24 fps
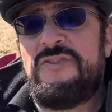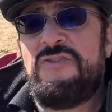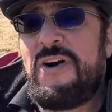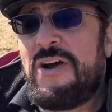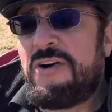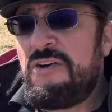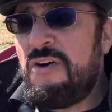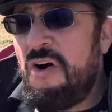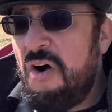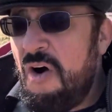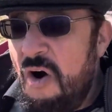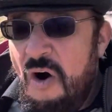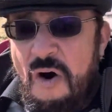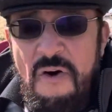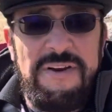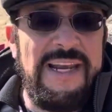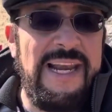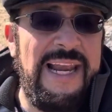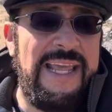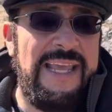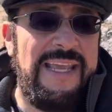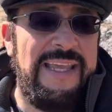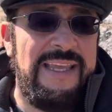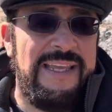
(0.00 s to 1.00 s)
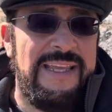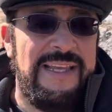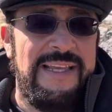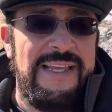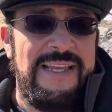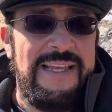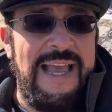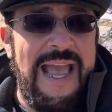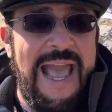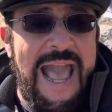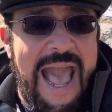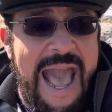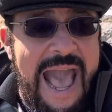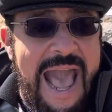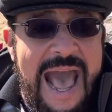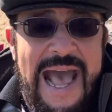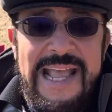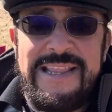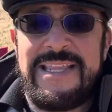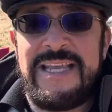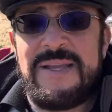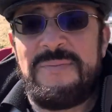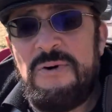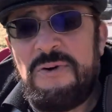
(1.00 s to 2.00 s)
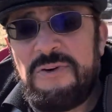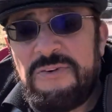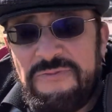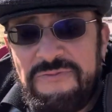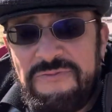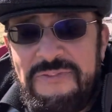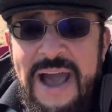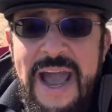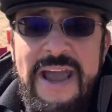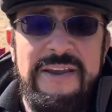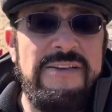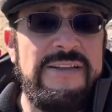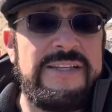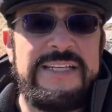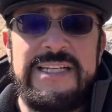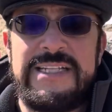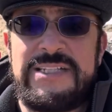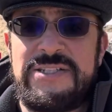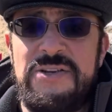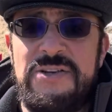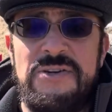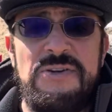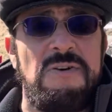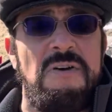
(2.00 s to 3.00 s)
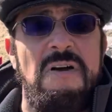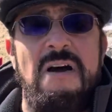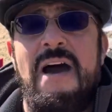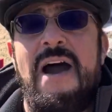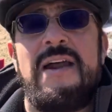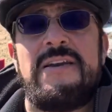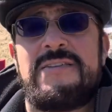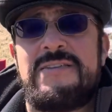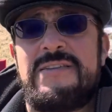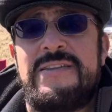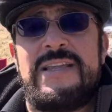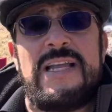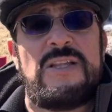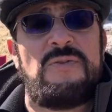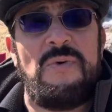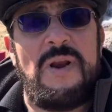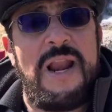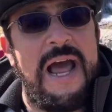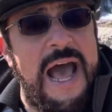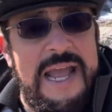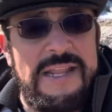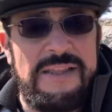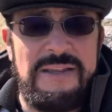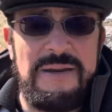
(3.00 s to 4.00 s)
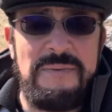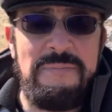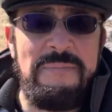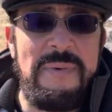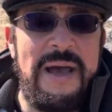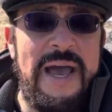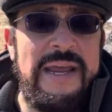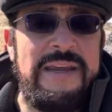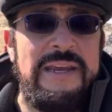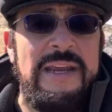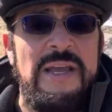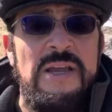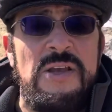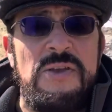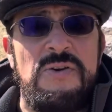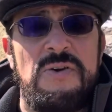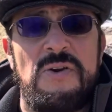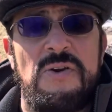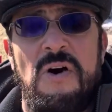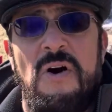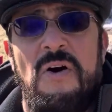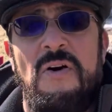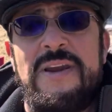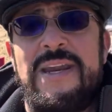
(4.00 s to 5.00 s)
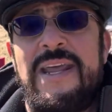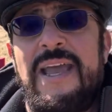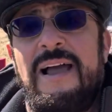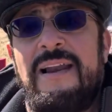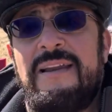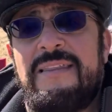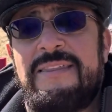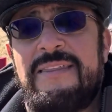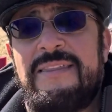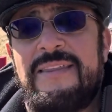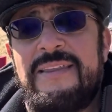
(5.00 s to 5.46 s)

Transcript: You are only adding more viruses to your heart that will undermine your own health.